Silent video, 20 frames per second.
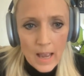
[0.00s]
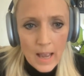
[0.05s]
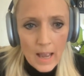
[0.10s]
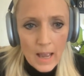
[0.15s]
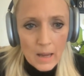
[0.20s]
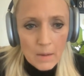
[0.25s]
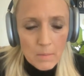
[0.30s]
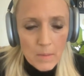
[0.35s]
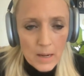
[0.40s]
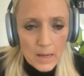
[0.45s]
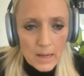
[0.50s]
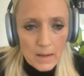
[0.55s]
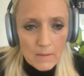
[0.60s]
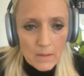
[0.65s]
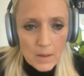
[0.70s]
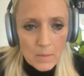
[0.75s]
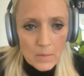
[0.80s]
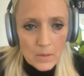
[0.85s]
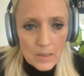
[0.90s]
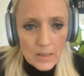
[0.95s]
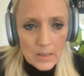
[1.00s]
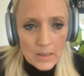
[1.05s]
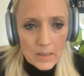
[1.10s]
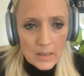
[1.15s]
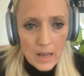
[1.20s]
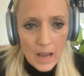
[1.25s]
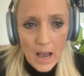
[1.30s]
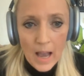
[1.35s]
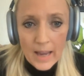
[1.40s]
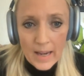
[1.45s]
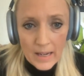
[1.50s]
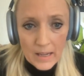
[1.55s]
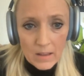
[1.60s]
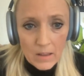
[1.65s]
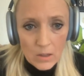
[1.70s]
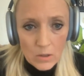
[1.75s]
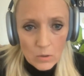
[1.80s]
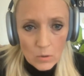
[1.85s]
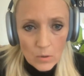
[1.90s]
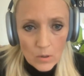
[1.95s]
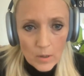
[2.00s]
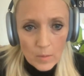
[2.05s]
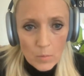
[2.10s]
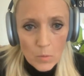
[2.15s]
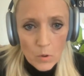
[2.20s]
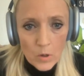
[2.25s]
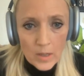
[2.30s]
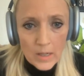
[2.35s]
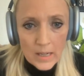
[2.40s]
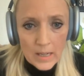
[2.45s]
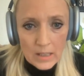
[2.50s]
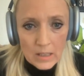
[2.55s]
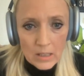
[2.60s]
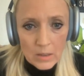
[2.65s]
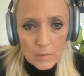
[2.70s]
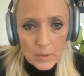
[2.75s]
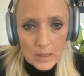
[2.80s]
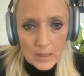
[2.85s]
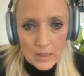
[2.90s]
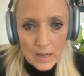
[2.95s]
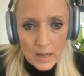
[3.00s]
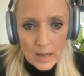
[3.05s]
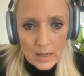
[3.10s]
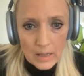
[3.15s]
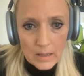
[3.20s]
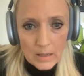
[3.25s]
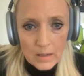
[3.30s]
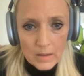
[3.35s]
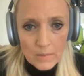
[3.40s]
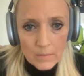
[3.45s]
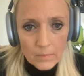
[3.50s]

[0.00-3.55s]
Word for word: and many of them eyeing the door, more needs to be done